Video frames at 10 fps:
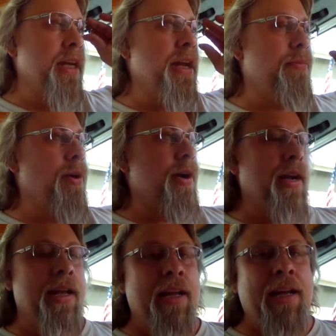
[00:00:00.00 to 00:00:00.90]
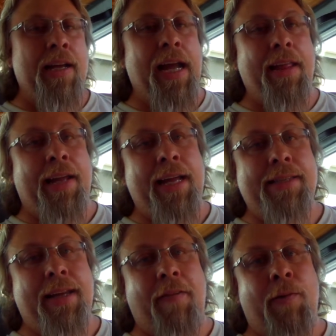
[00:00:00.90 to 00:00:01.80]
get broken. Yeah, the
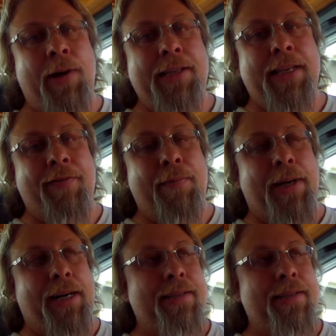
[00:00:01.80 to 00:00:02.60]
kit's like $47,